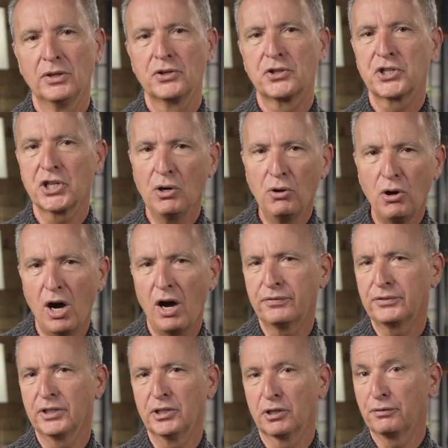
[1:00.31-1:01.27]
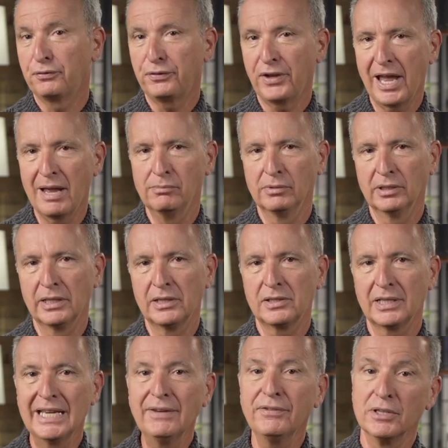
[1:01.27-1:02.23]
So often our
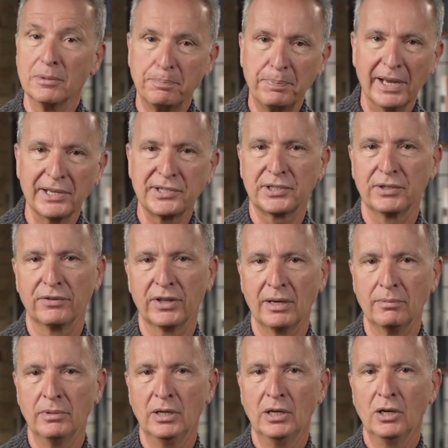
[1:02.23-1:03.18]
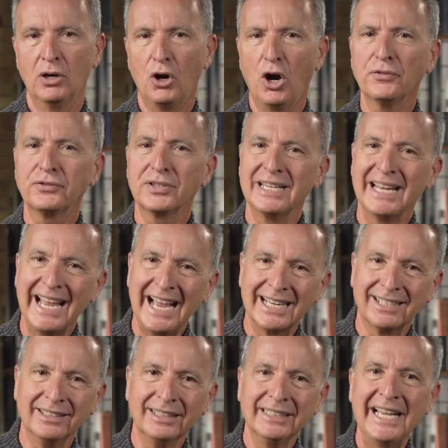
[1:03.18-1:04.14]
families, even the best of them, often
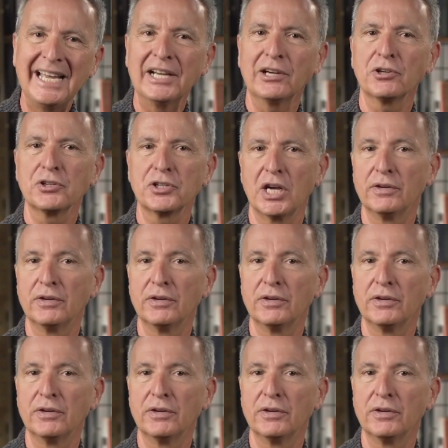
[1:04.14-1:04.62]
add layers